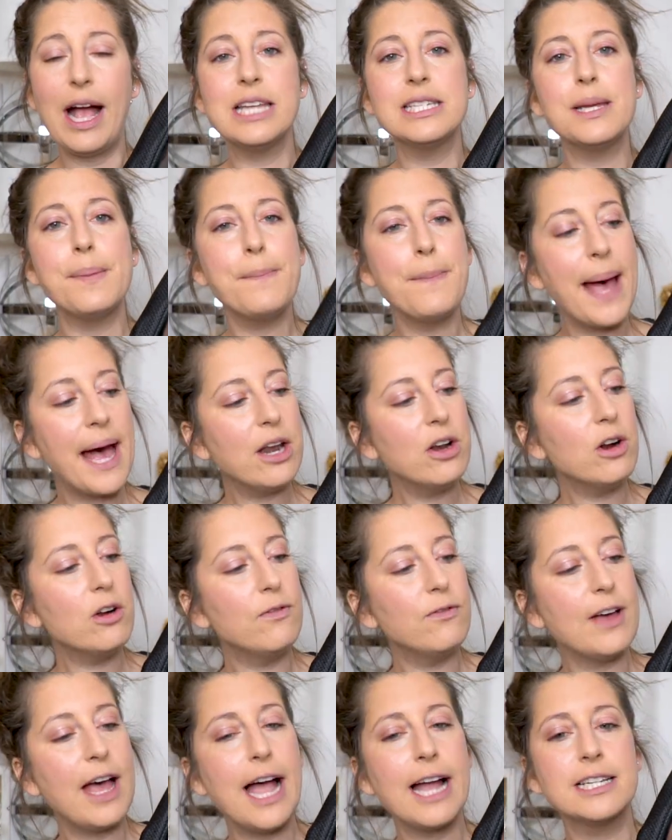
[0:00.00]
As a matter
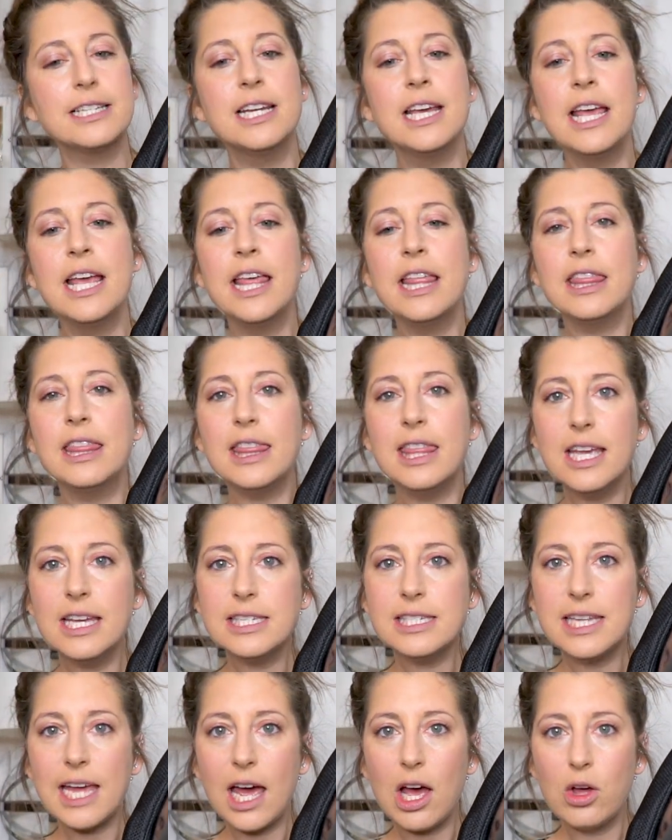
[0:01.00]
of fact,
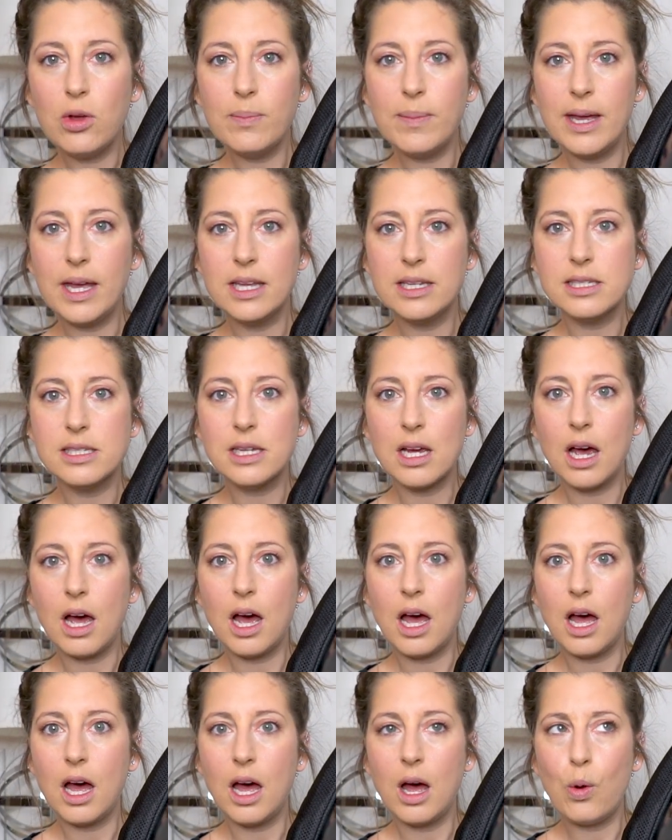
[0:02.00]
this helmet
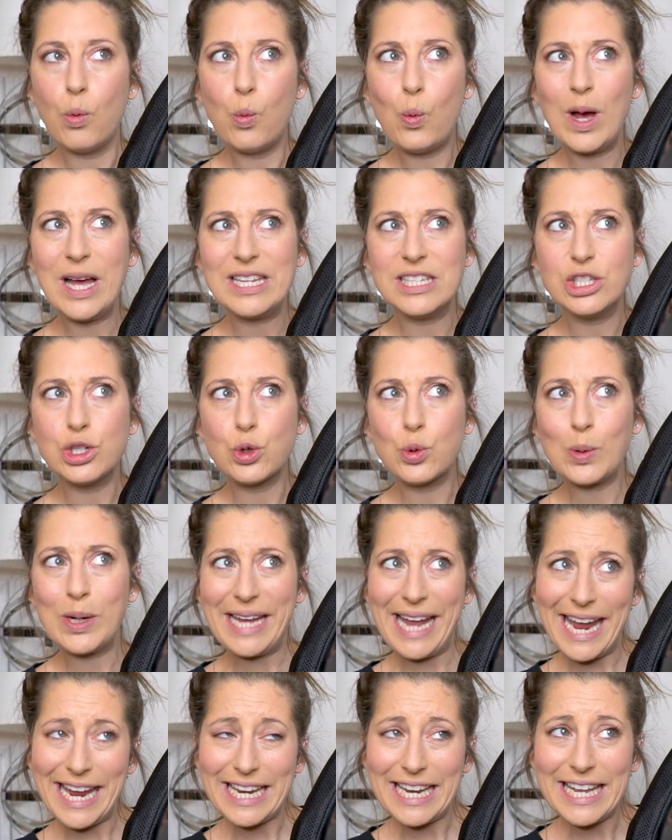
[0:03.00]
was
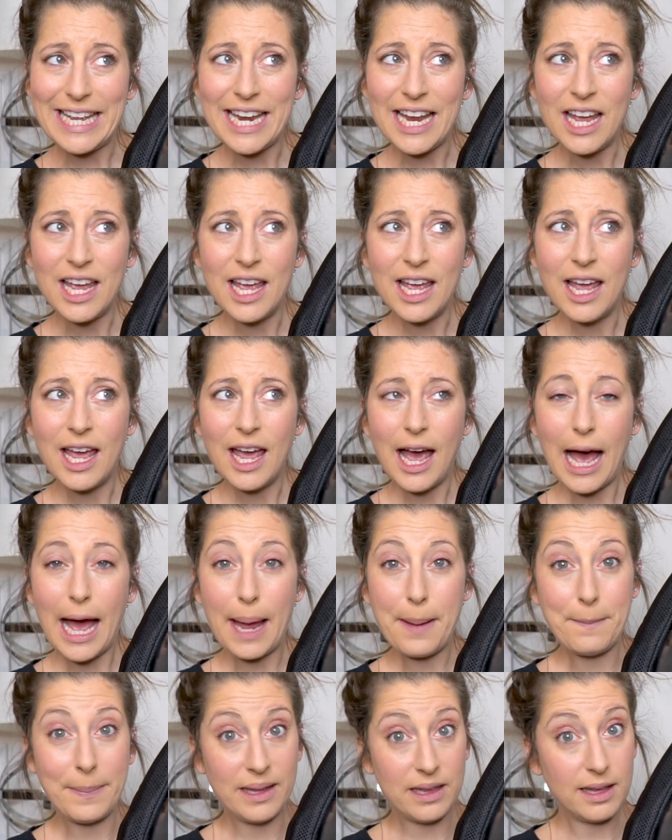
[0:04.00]
created,
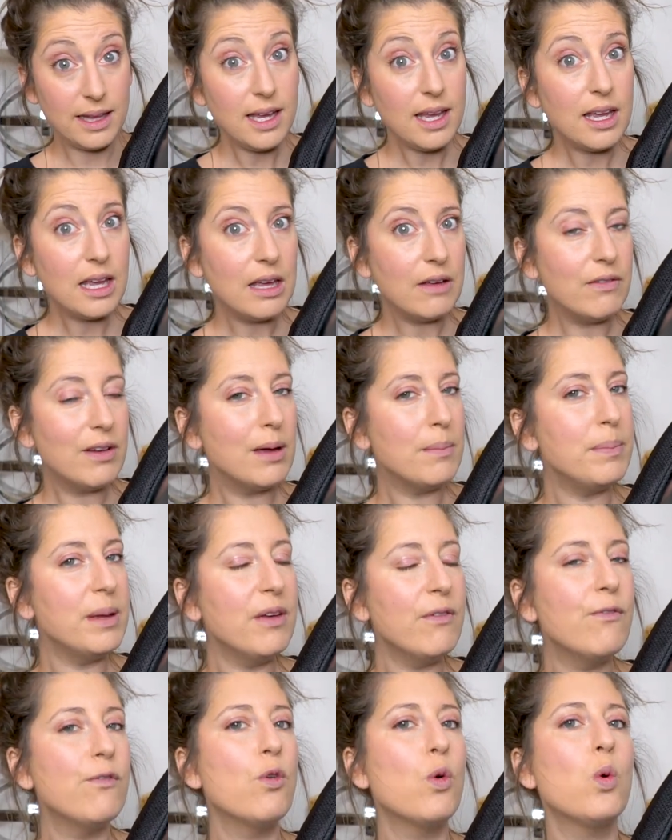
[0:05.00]
I believe,
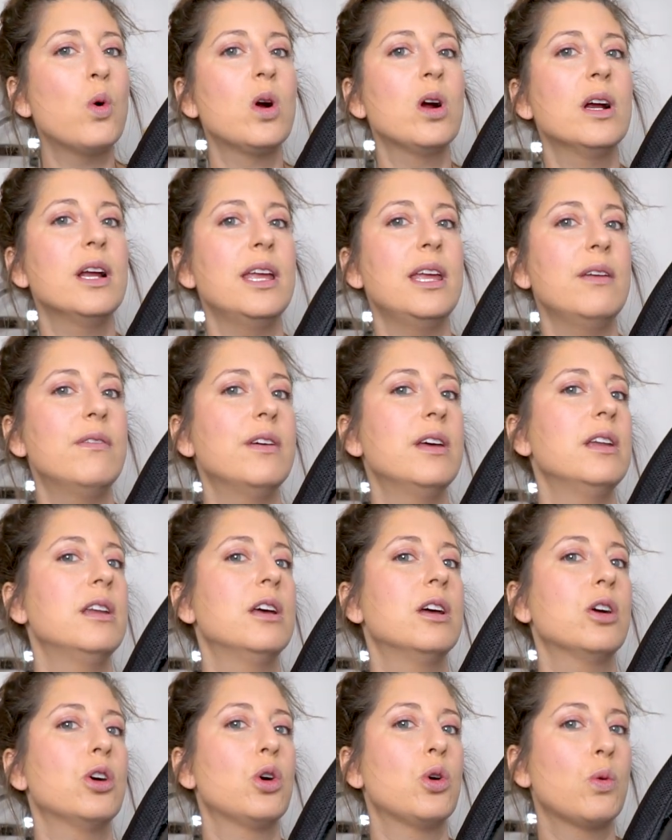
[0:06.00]
before
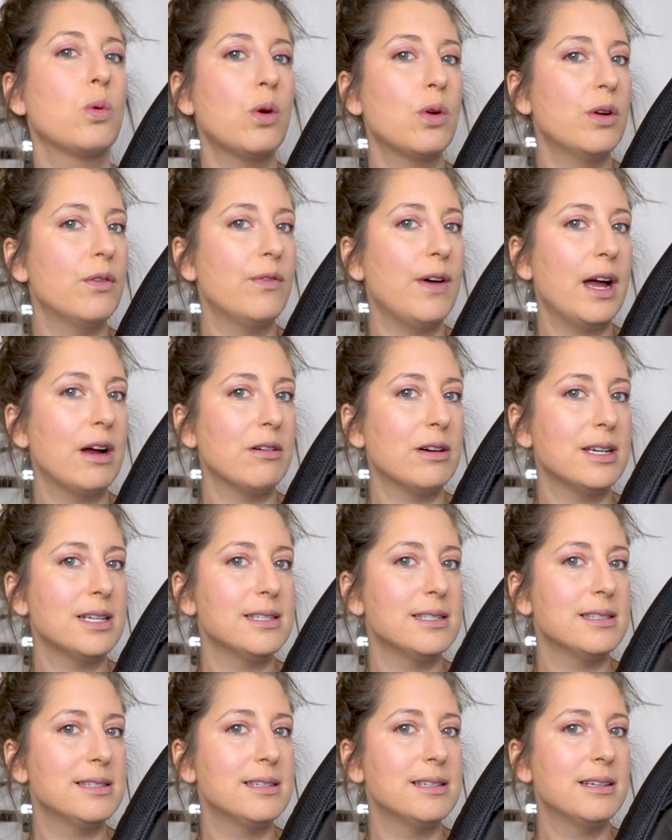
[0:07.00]
even
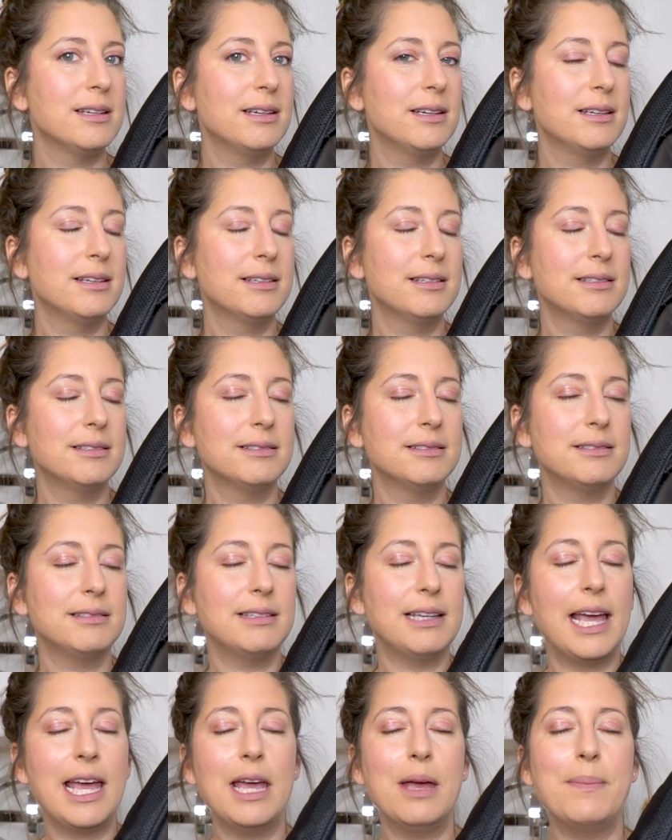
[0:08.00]
coronavirus
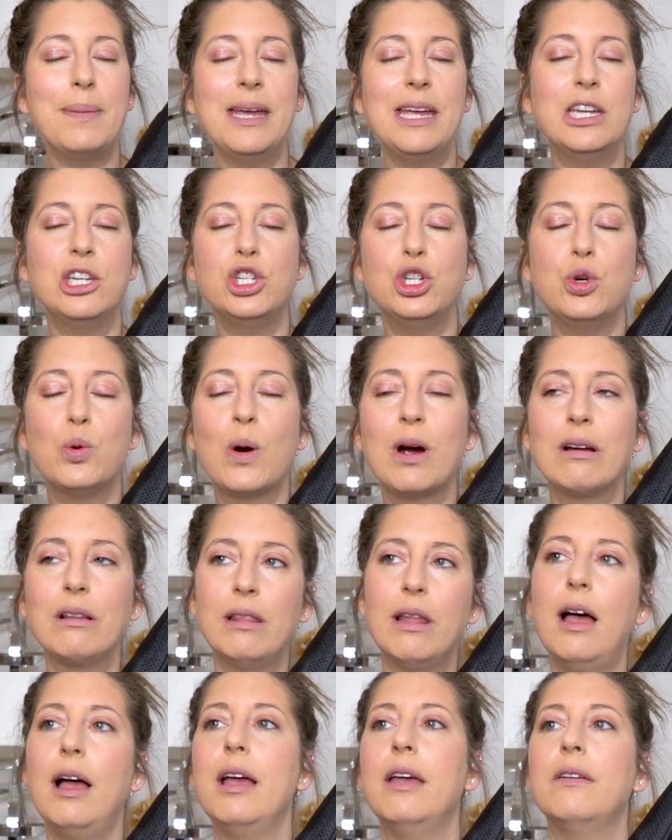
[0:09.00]
came into our
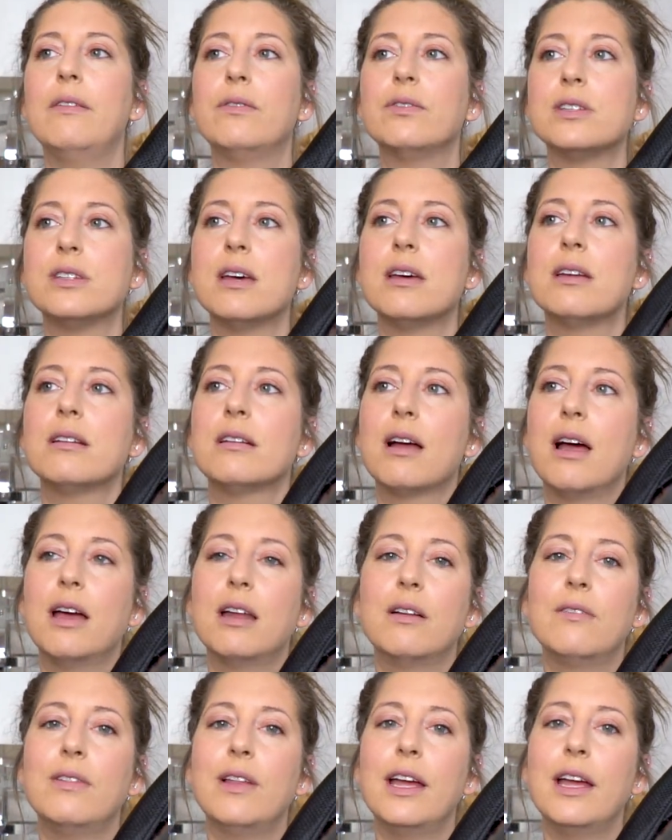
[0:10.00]
lives and
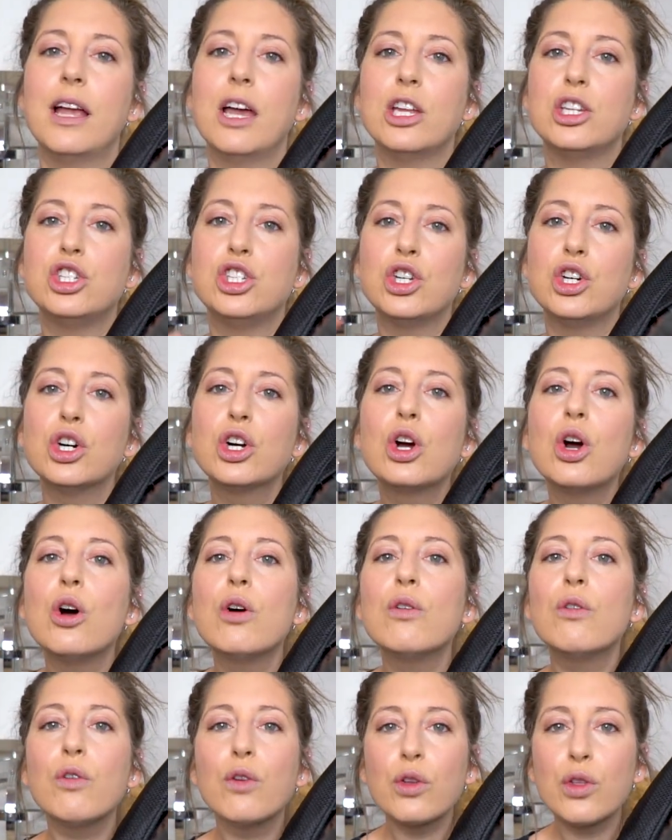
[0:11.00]
kind of like took
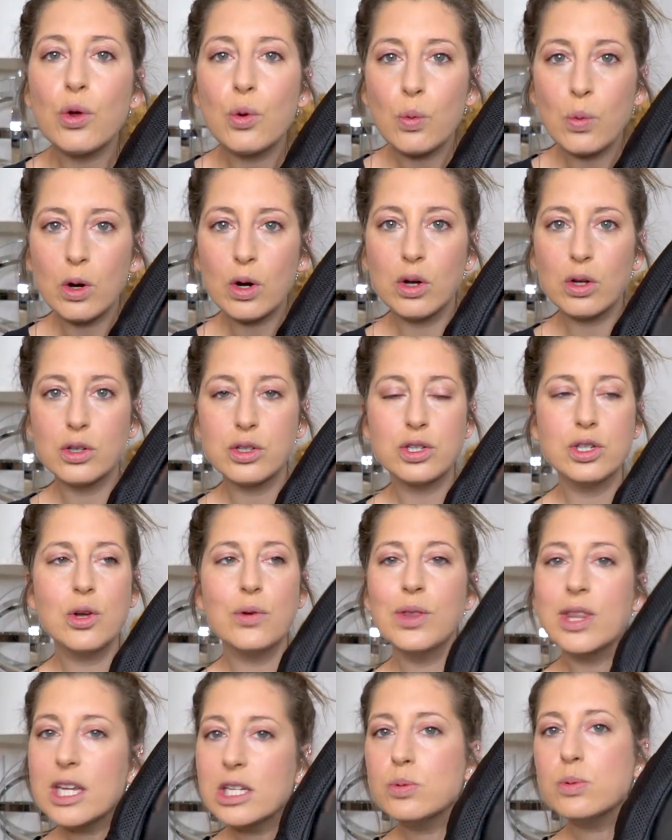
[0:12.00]
over the world.
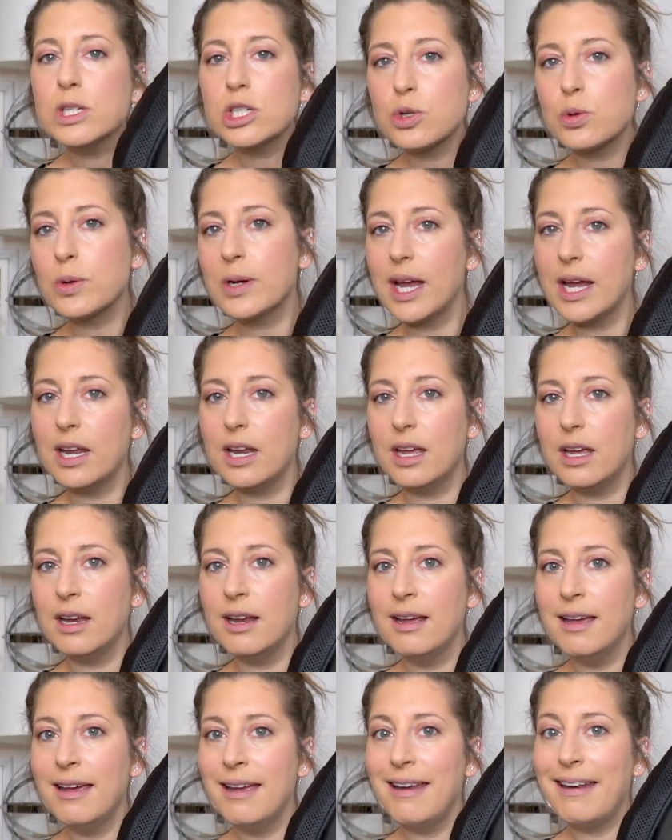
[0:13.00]
So this was
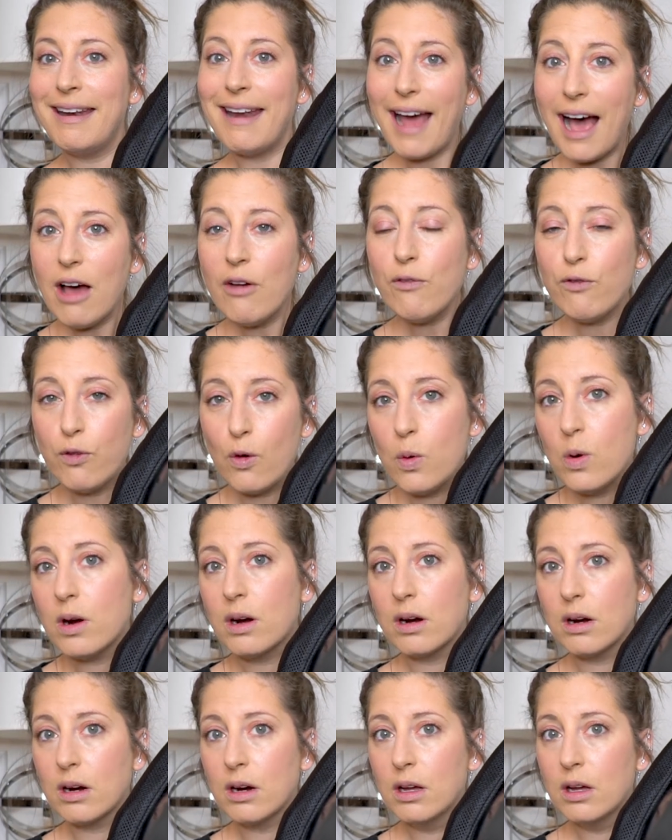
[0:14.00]
created not
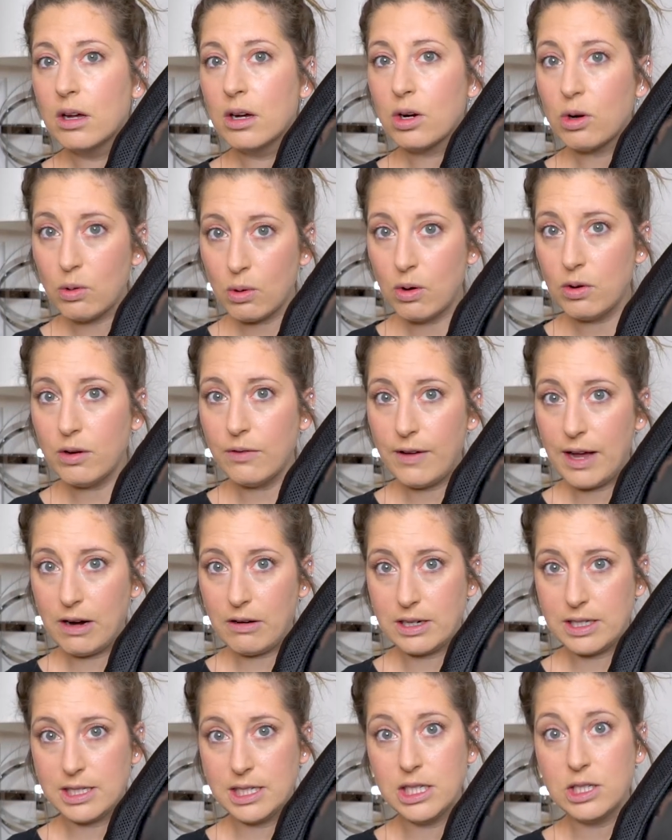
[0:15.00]
for
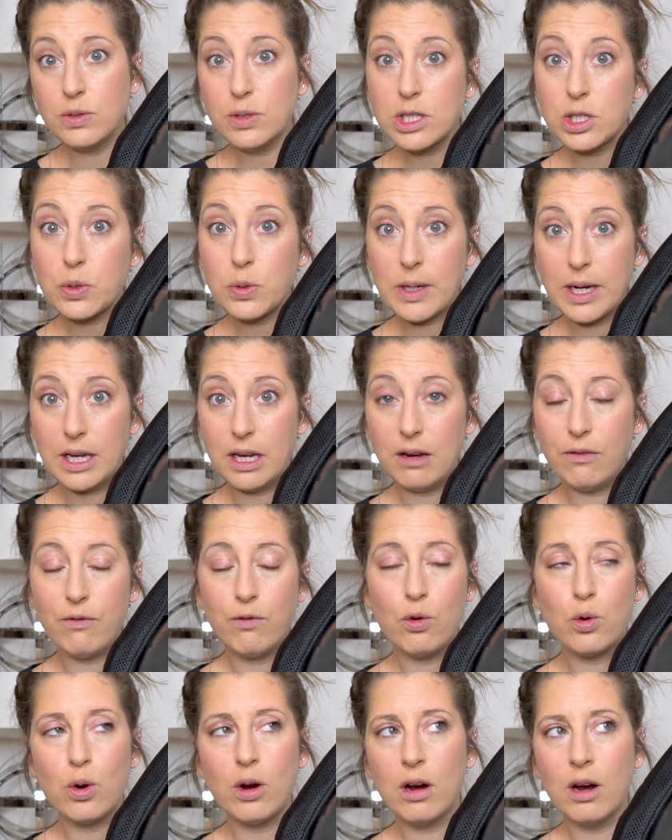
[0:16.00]
coronavirus. This was created
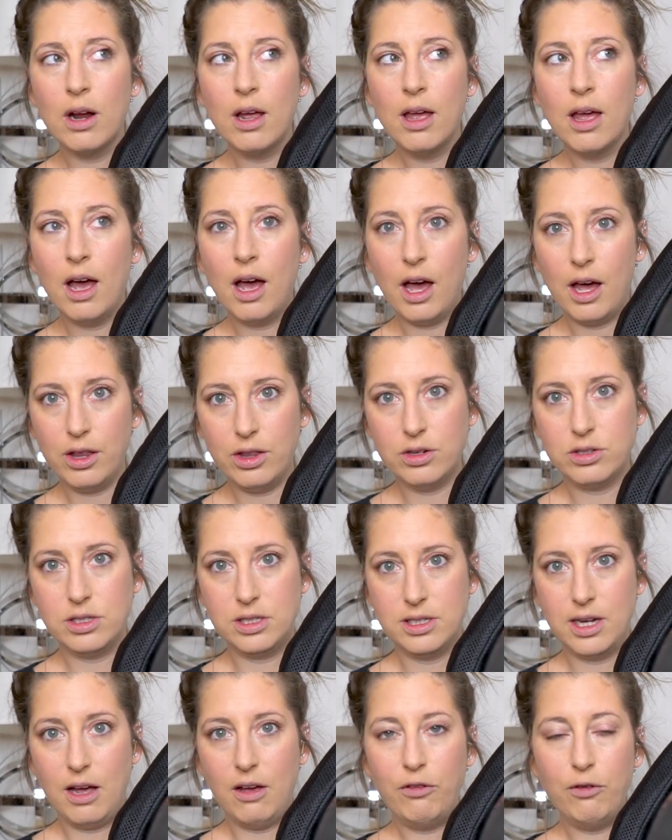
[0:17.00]
for other
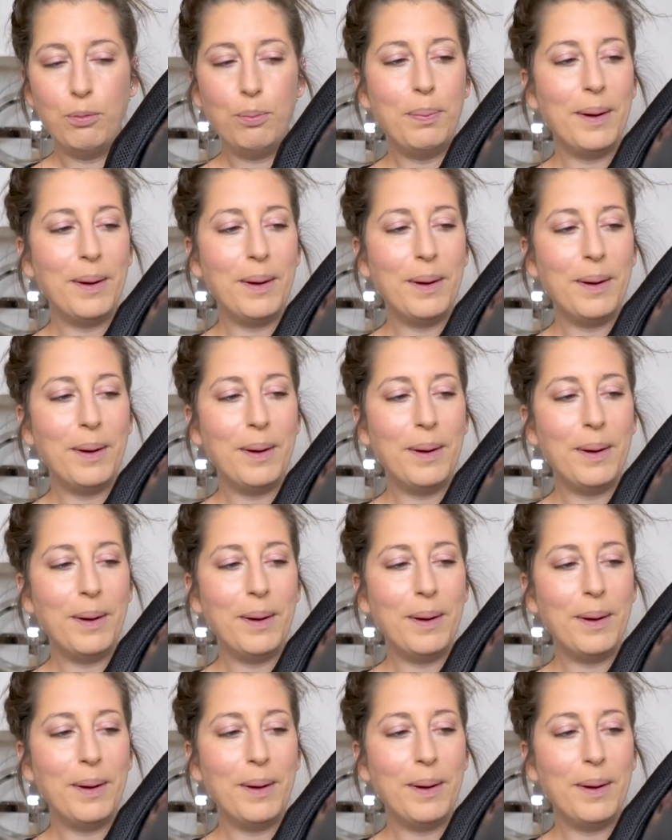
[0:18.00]
stuff.